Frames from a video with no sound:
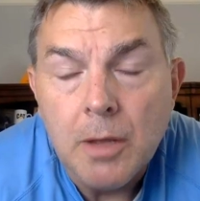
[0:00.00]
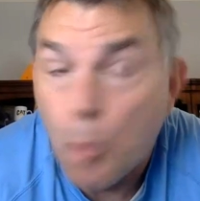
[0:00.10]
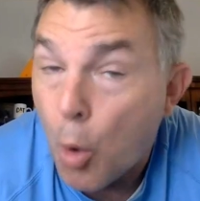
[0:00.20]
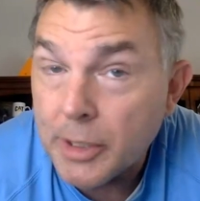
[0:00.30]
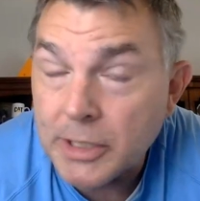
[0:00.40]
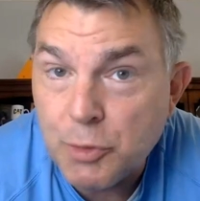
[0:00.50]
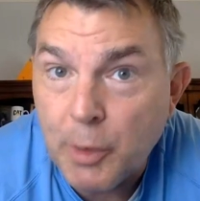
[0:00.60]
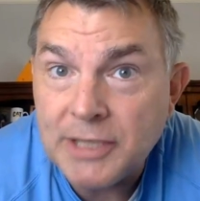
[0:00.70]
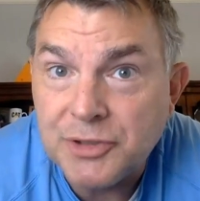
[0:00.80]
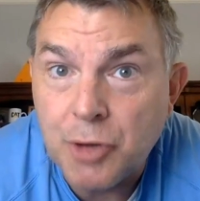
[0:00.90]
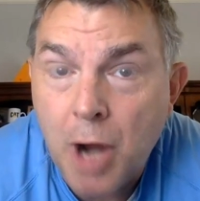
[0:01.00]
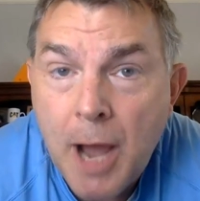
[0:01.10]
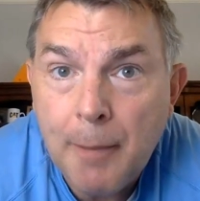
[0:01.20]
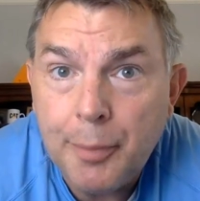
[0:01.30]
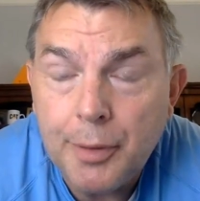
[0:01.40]
Mortgage rates
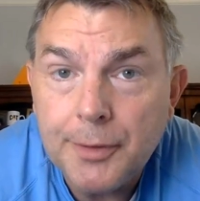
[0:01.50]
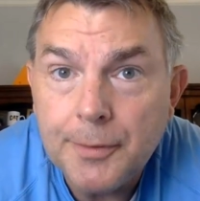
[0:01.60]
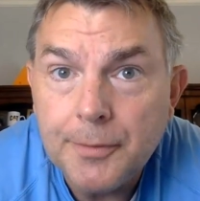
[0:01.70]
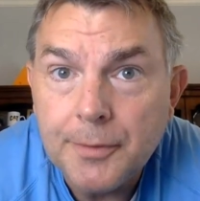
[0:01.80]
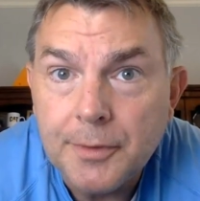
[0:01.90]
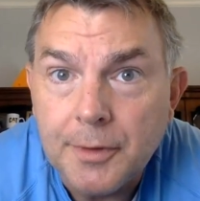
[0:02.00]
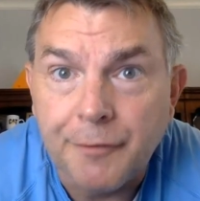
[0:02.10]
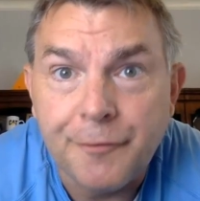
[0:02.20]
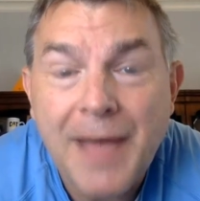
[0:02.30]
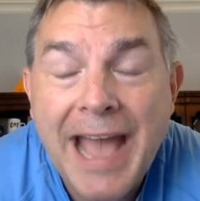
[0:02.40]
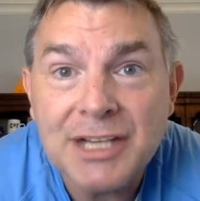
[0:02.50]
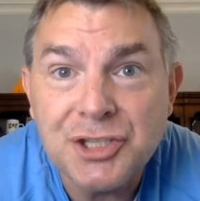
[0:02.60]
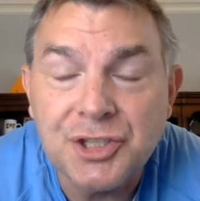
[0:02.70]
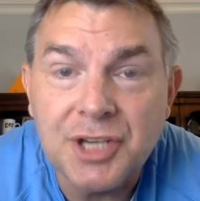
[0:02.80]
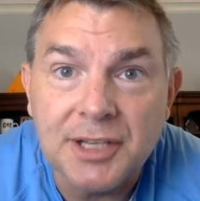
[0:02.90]
drop, the
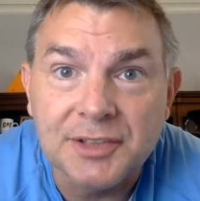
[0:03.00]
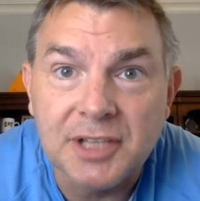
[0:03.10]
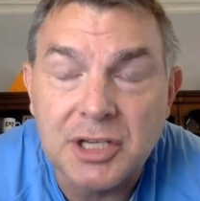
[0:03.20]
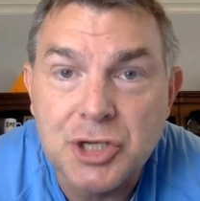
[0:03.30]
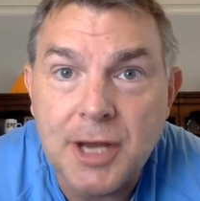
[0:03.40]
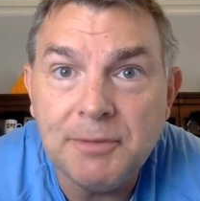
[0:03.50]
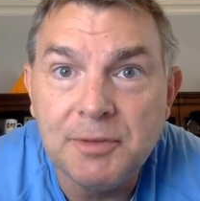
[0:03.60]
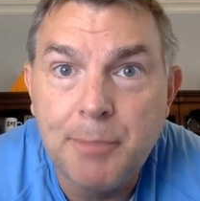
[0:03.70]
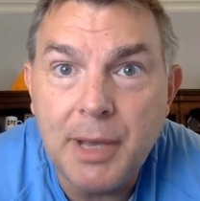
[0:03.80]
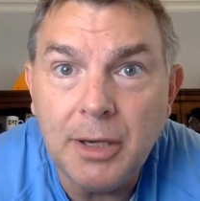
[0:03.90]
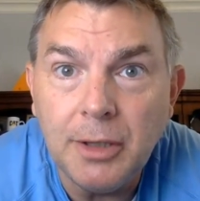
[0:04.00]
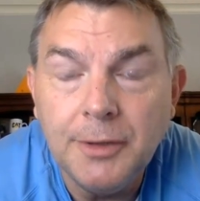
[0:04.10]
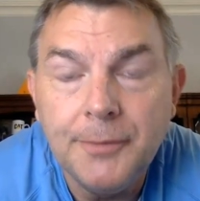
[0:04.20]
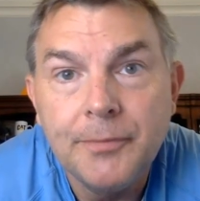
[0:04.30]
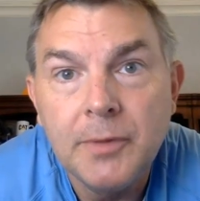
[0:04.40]
fascist chips
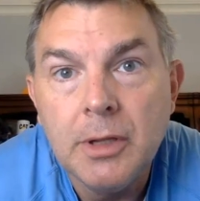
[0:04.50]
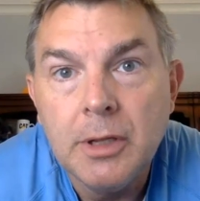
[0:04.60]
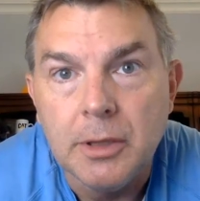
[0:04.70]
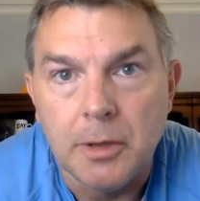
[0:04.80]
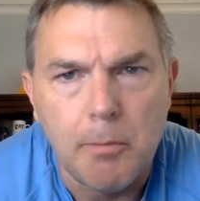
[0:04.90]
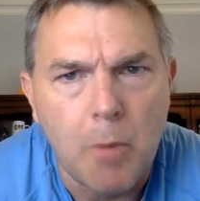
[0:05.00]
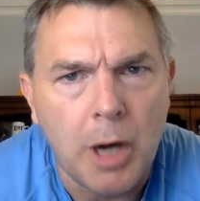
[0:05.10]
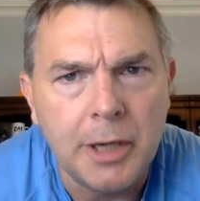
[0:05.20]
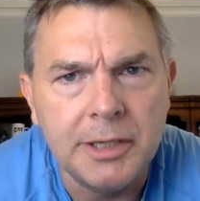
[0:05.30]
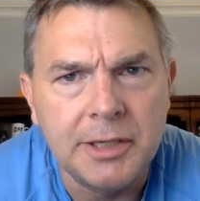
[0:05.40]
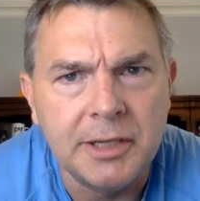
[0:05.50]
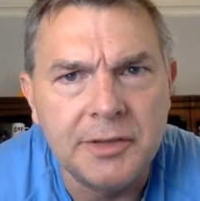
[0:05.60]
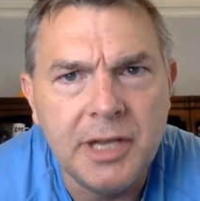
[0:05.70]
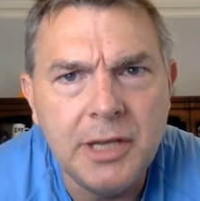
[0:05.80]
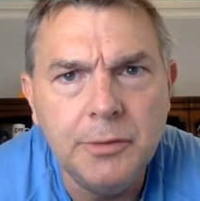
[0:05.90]
bill, the market
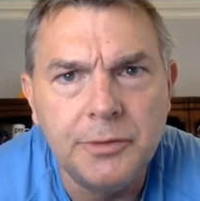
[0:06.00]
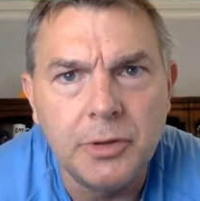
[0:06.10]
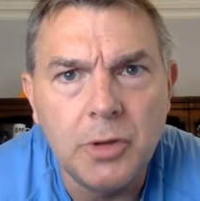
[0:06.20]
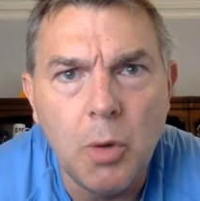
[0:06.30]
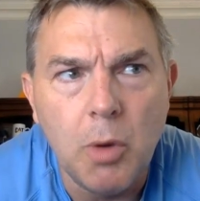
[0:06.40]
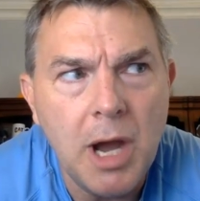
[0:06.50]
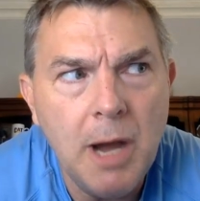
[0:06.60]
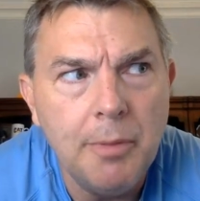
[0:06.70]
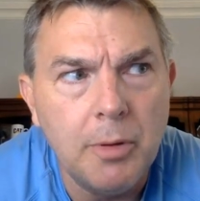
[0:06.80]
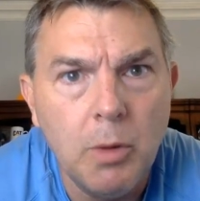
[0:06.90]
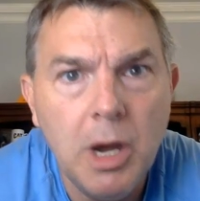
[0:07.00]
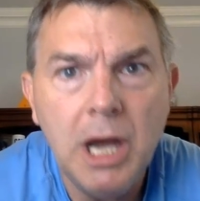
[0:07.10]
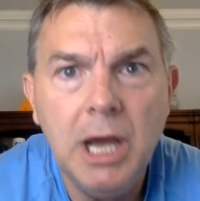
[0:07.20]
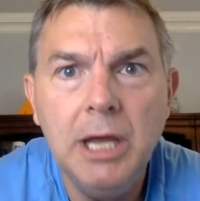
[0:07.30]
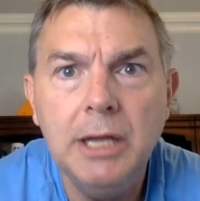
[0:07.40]
continues to go up.
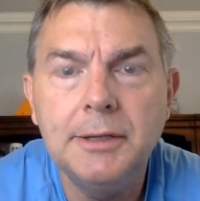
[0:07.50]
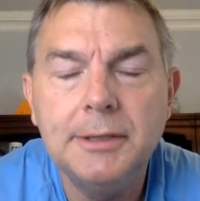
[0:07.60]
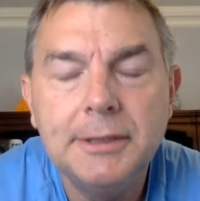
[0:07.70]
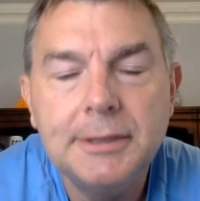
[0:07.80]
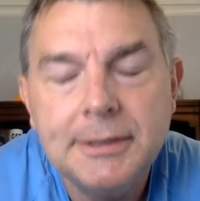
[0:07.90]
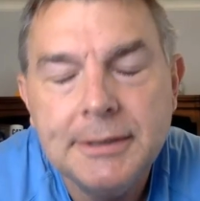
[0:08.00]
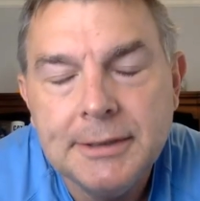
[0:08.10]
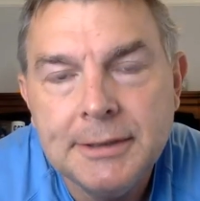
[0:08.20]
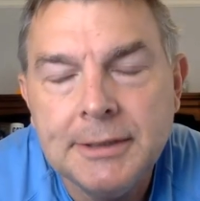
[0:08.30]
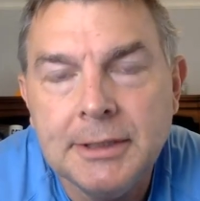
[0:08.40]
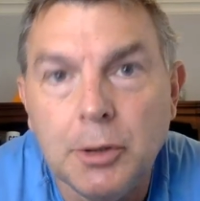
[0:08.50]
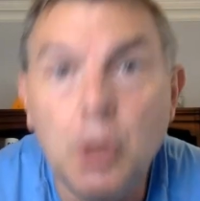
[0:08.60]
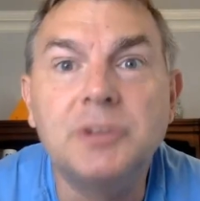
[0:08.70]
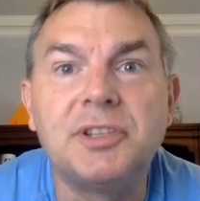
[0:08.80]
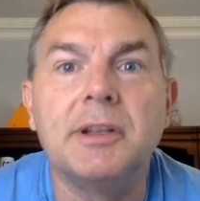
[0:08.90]
What?
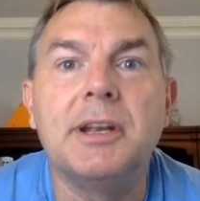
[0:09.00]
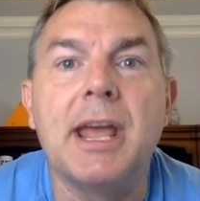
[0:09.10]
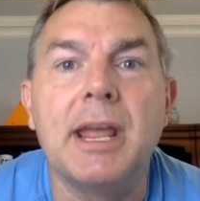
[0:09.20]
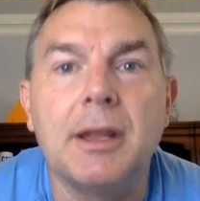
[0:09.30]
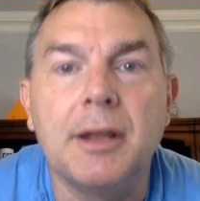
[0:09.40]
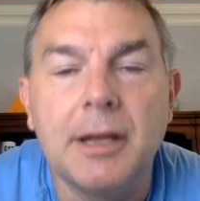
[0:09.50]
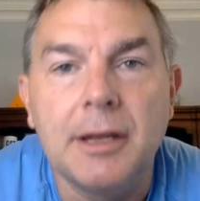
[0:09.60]
News of the day